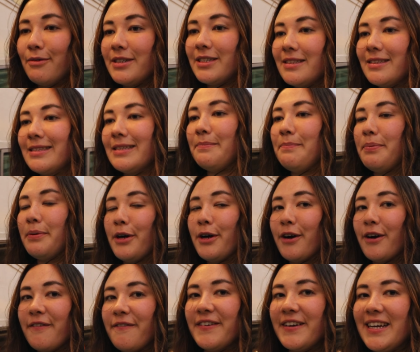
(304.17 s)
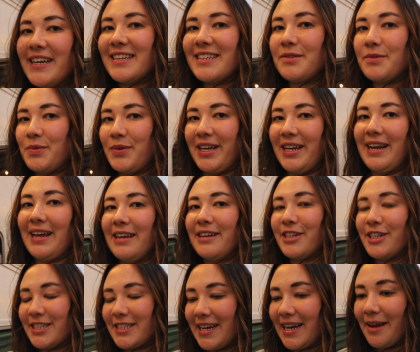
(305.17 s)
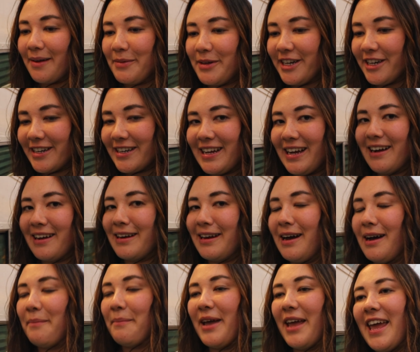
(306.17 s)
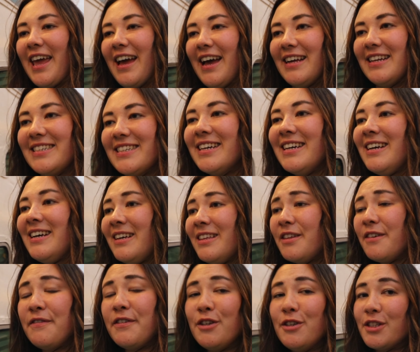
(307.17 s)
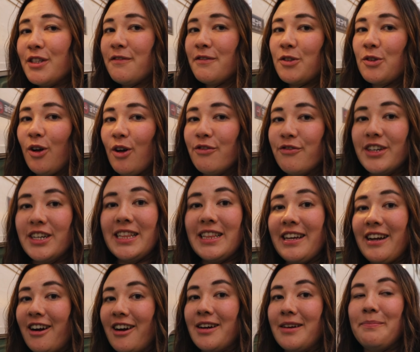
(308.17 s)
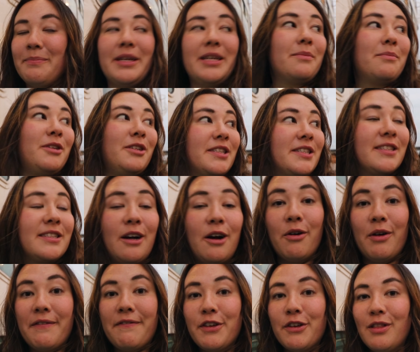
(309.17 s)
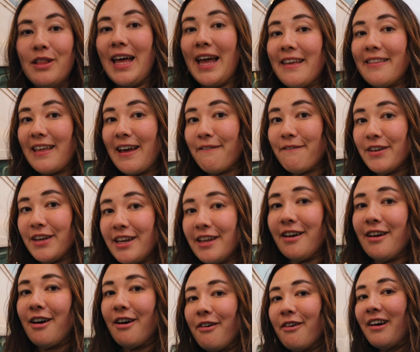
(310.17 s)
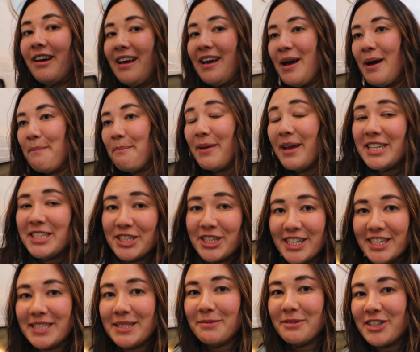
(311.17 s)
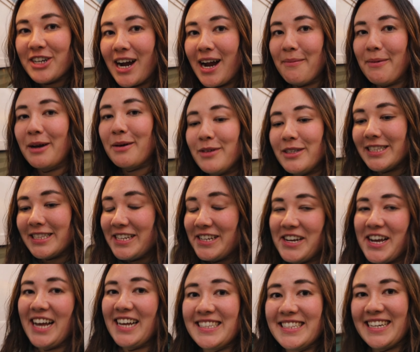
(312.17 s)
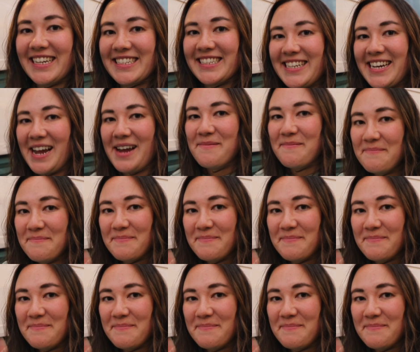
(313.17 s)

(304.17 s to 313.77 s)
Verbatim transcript: was the perfect way to end our time here in Gangnam, and the views of Seoul really are unbeatable. So if you like that video, make sure to subscribe, and we'll see you guys next time.